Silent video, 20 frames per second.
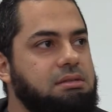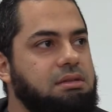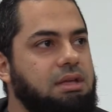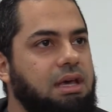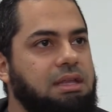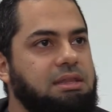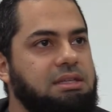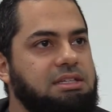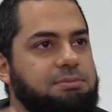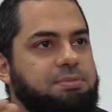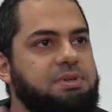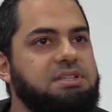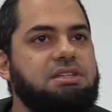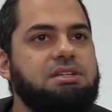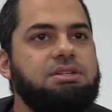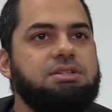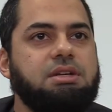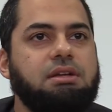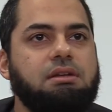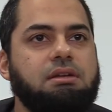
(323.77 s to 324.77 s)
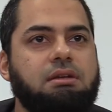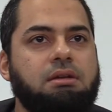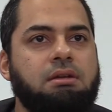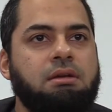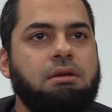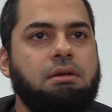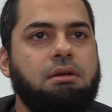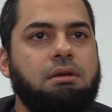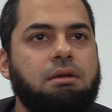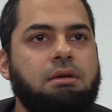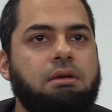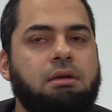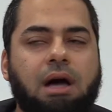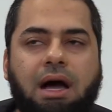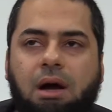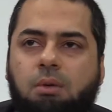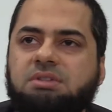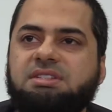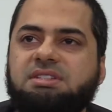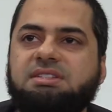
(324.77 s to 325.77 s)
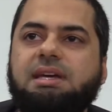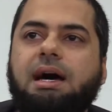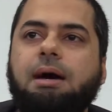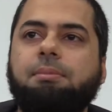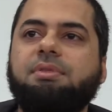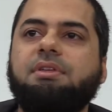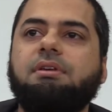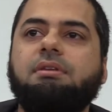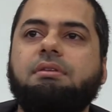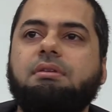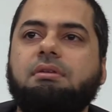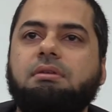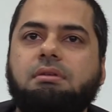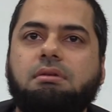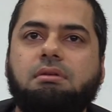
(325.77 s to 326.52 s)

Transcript: in this position, I would stop this,